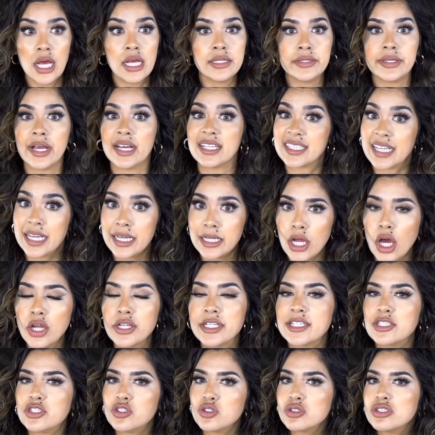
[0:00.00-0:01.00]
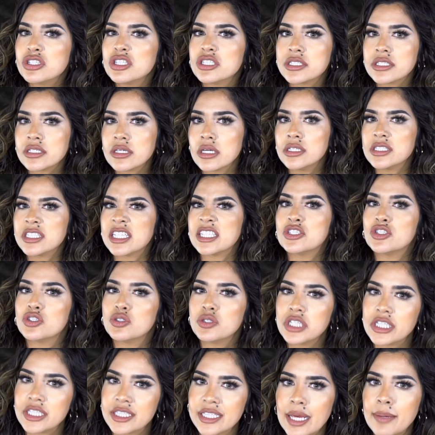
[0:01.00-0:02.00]
does he know? Did you just
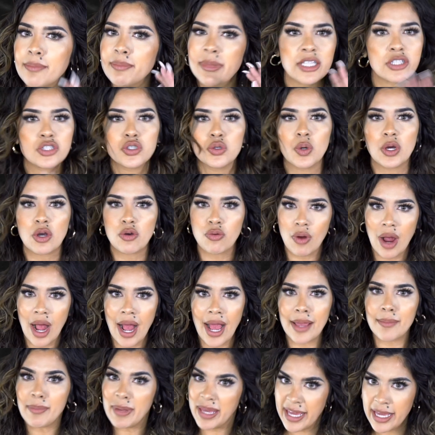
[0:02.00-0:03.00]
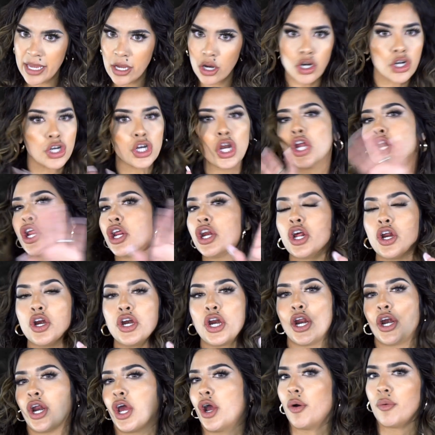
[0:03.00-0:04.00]
admit to a crime here?
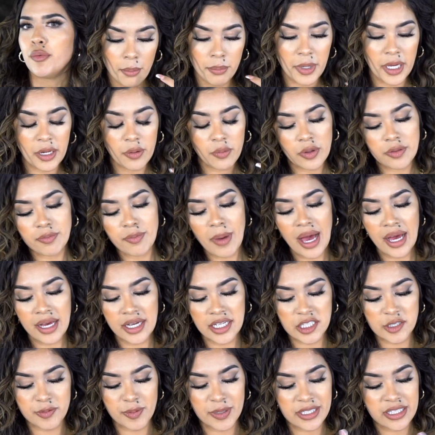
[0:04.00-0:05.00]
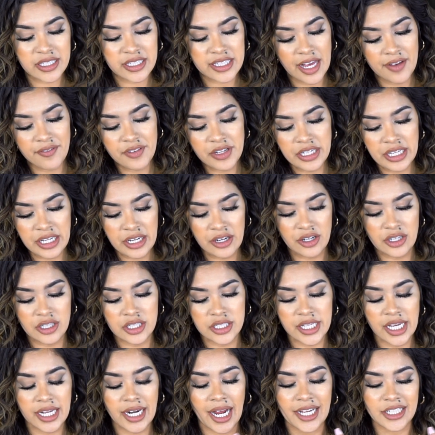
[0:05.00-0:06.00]
No. Been with my husband 7 years
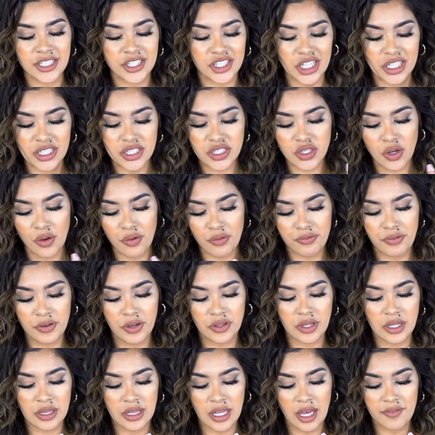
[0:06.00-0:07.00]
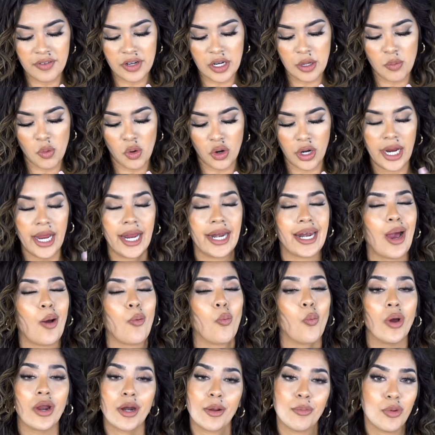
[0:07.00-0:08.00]
and I just don't feel the love anymore and I
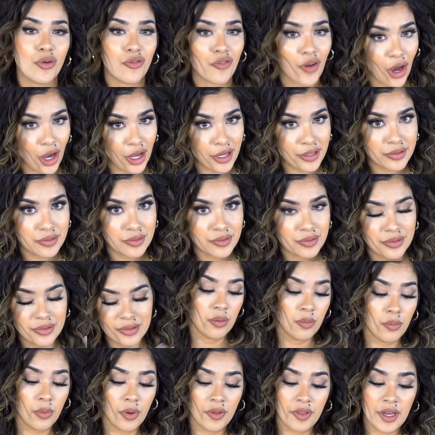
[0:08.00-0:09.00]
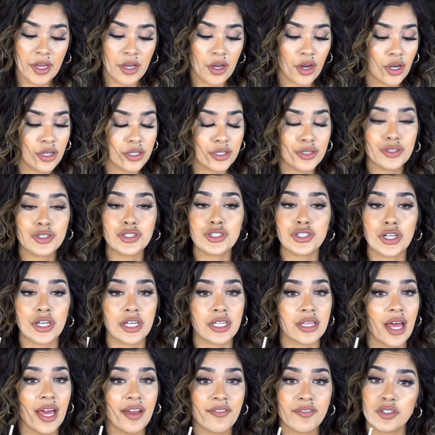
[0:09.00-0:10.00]
wanna move on. Well then girl, you should.
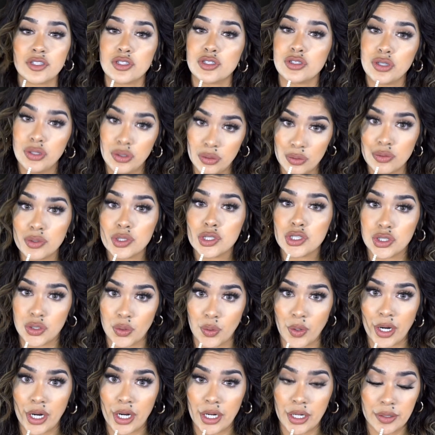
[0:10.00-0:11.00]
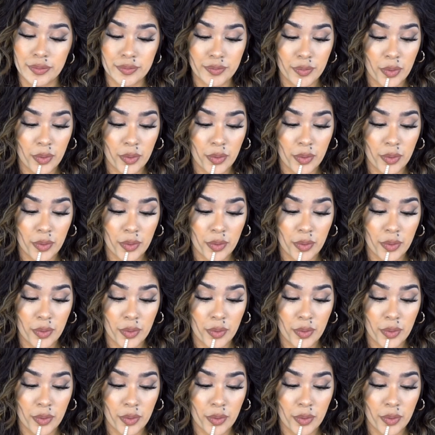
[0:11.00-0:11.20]
Life is too short.